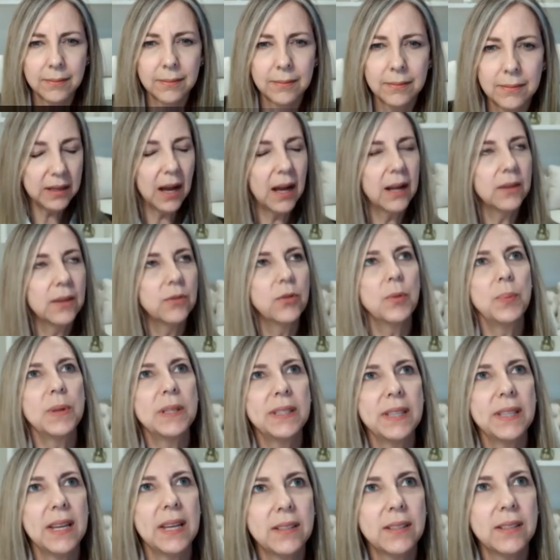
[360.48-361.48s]
I think
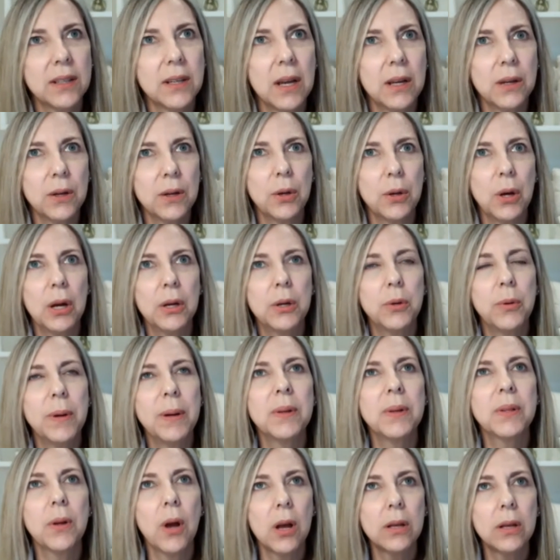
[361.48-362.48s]
100% I agree
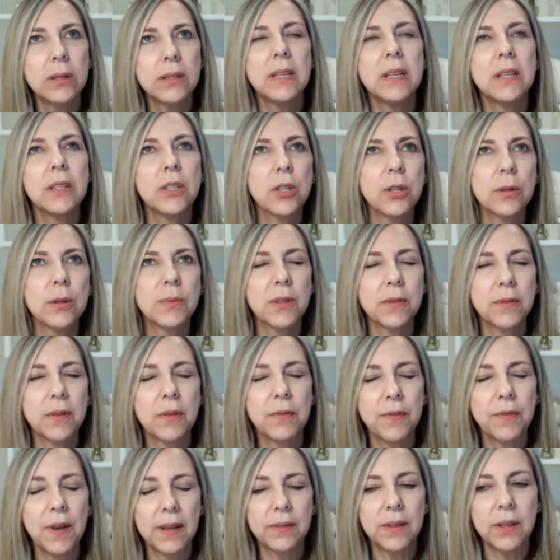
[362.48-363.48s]
with Carsten in terms of
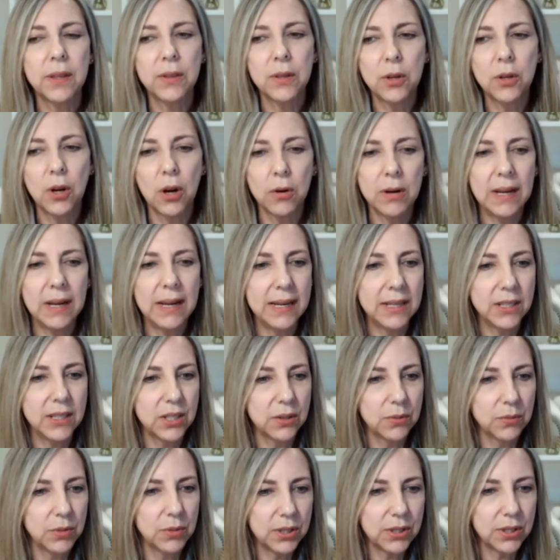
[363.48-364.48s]
the fact that the
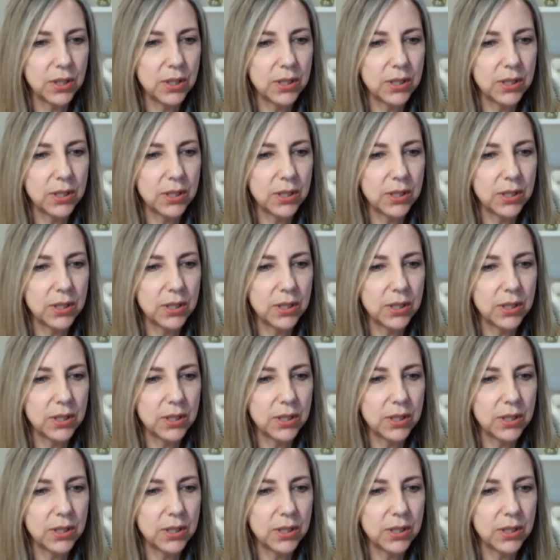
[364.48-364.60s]
correlation would